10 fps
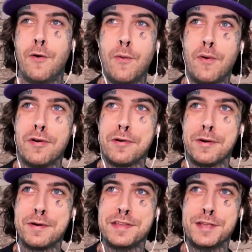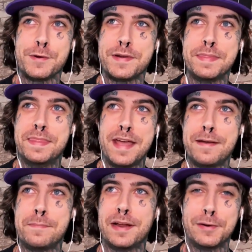or you're a
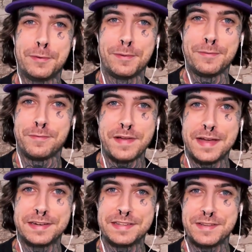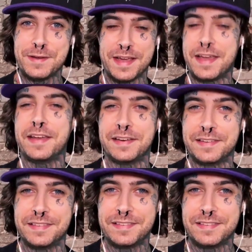death metal fan and you hate it.